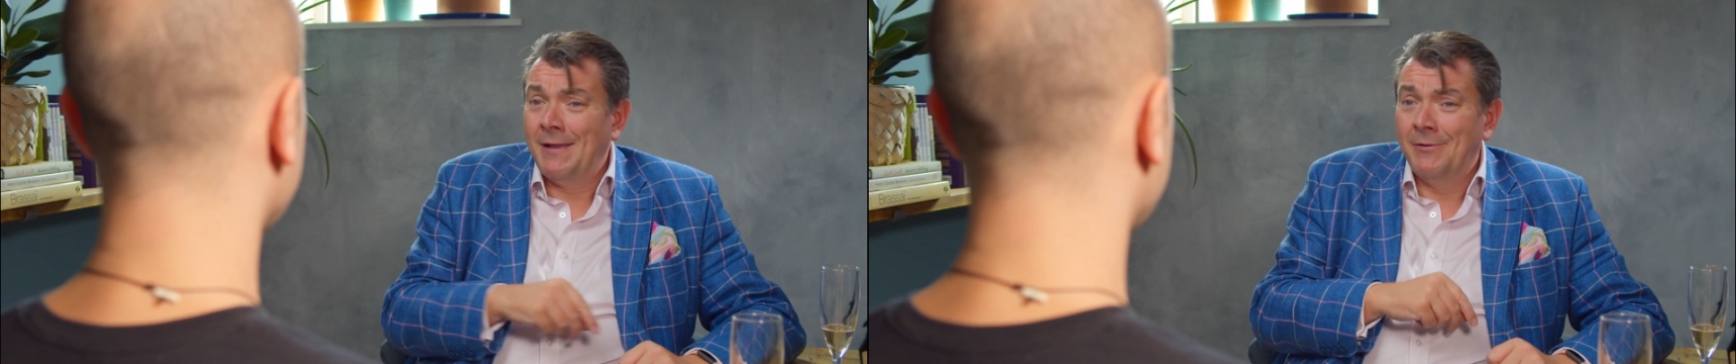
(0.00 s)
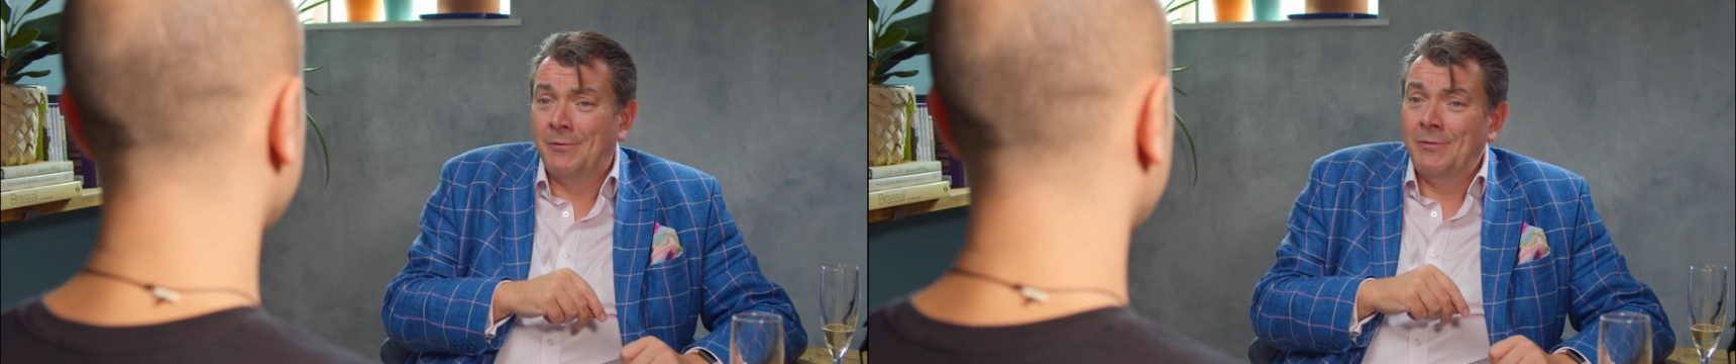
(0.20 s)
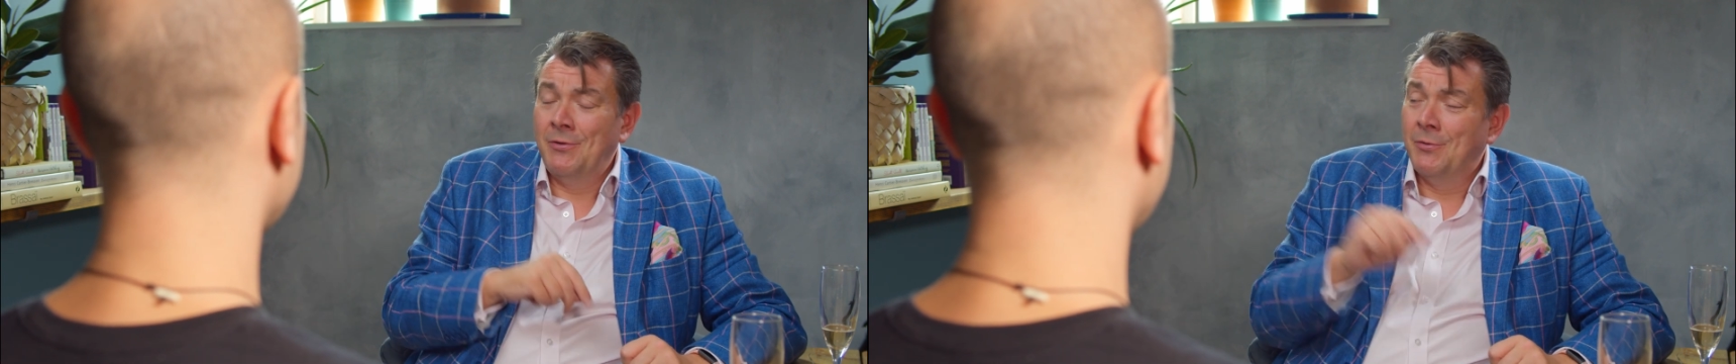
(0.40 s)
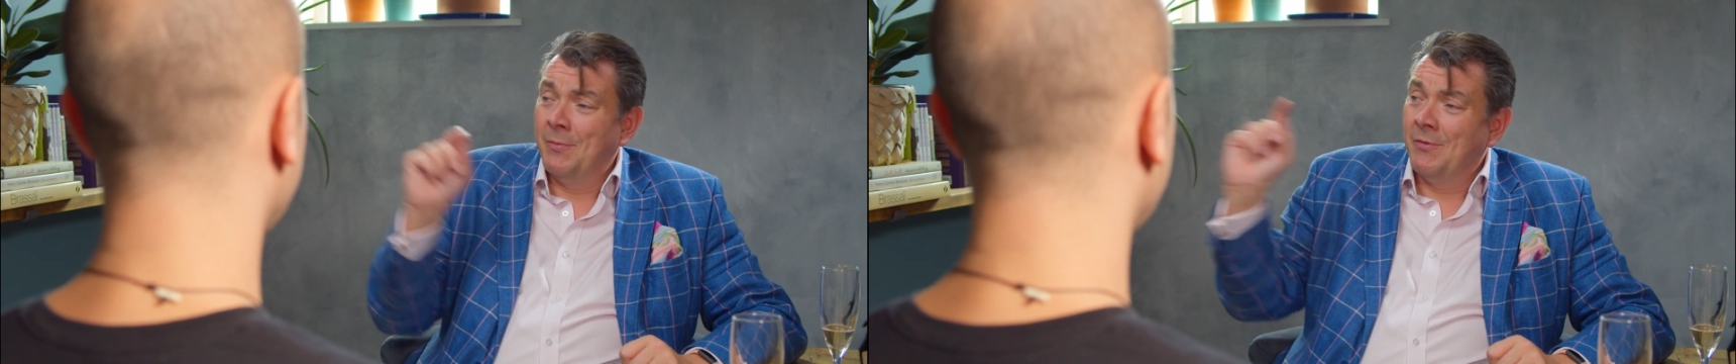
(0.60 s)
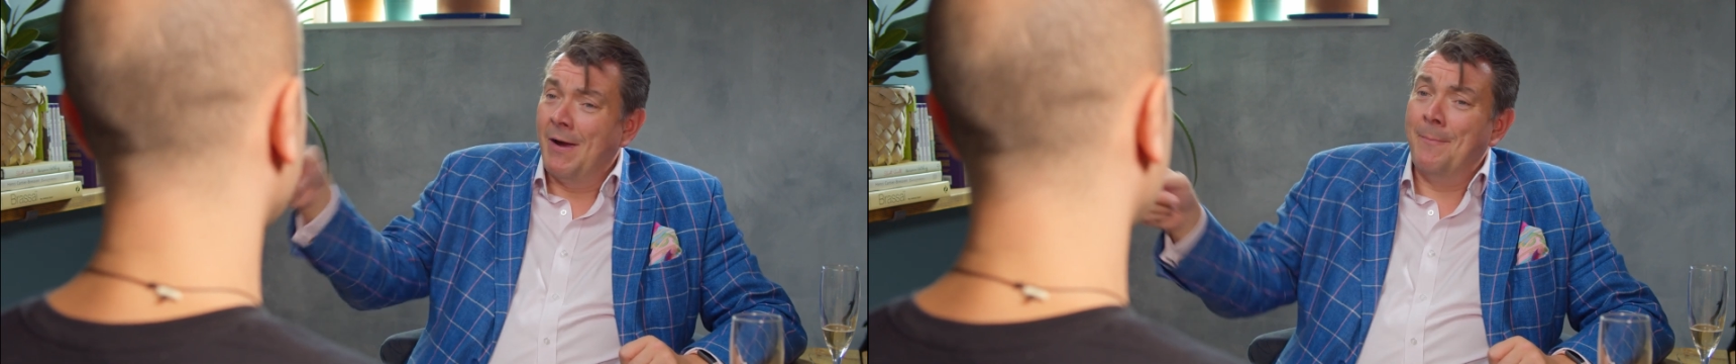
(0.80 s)

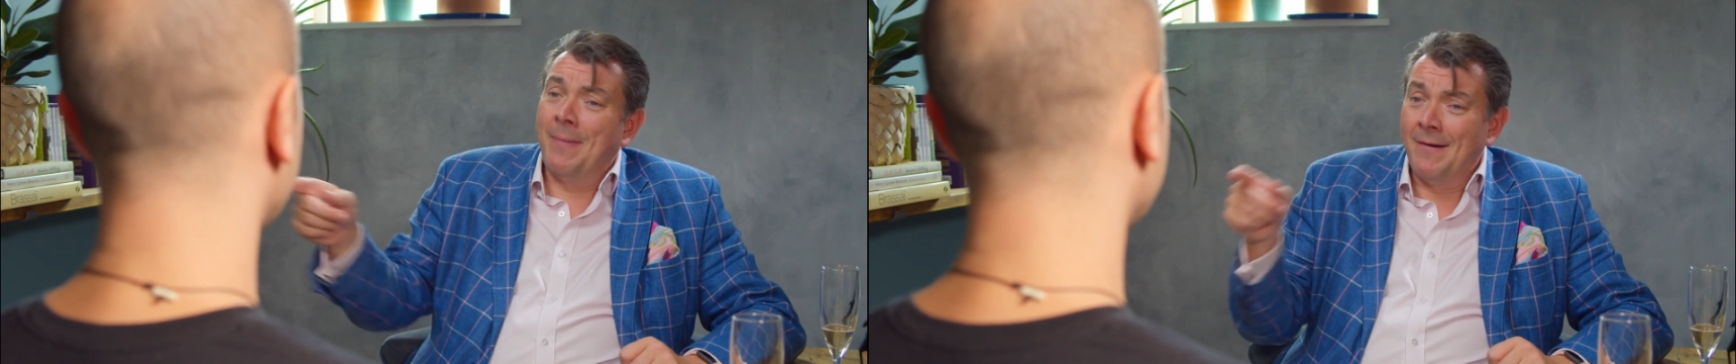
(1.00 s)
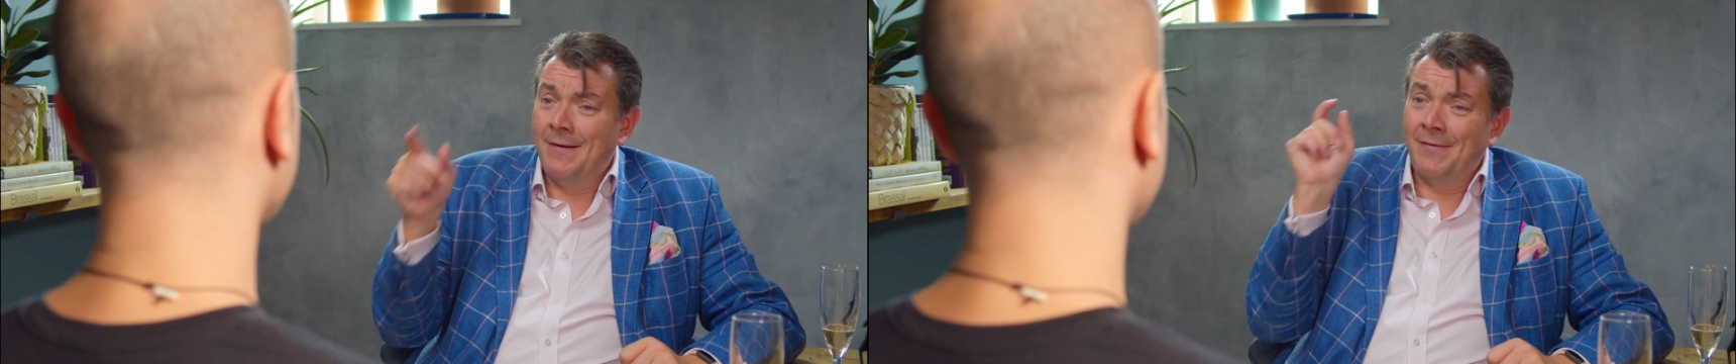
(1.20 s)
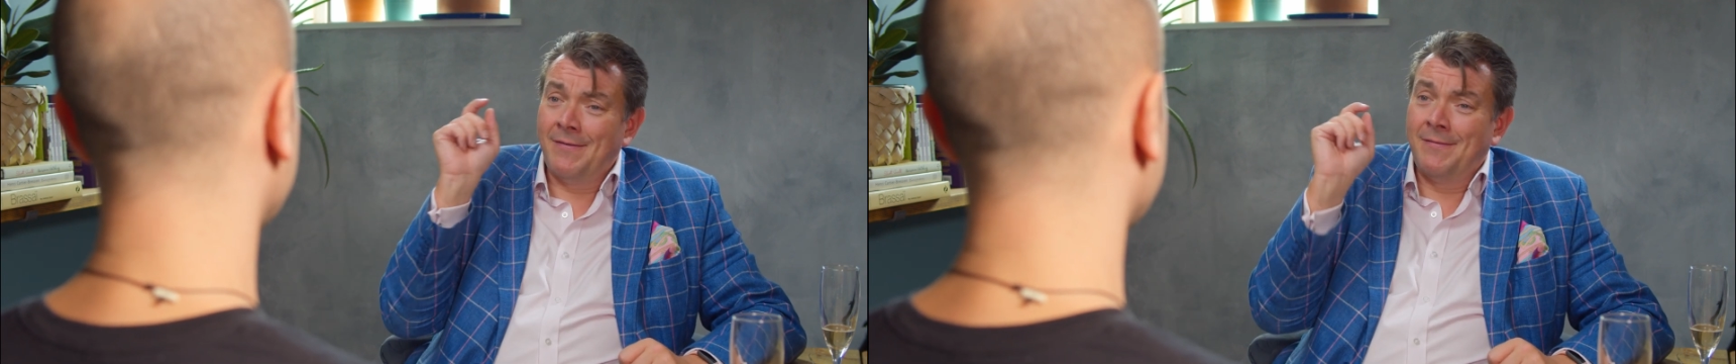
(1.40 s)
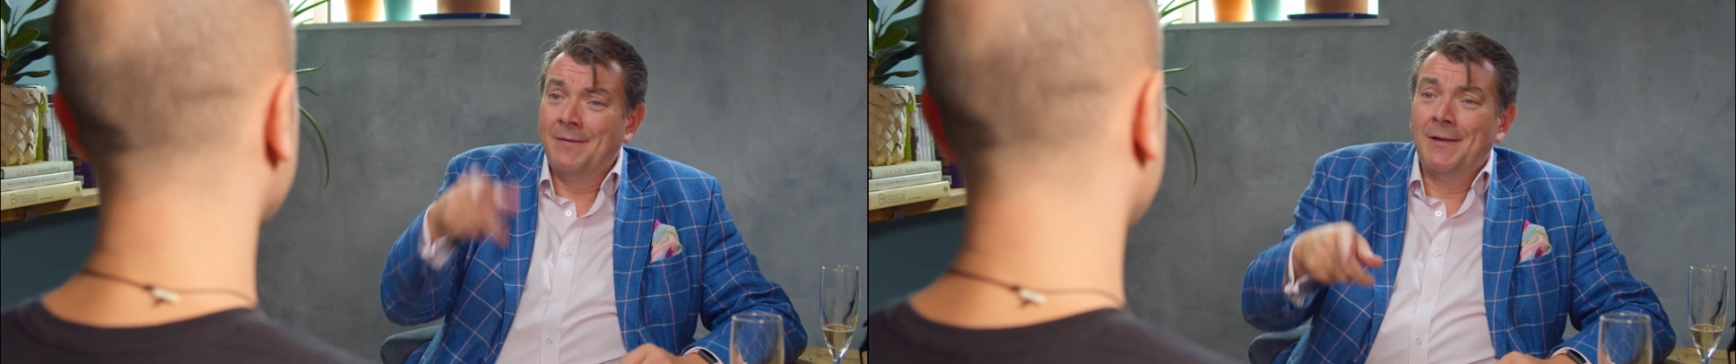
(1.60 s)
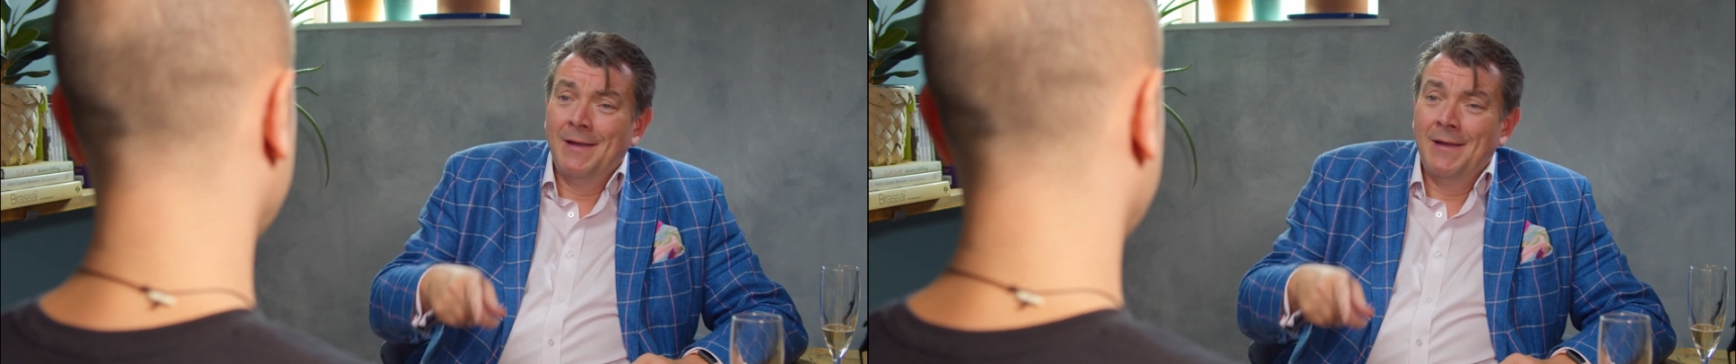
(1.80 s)
your grandparents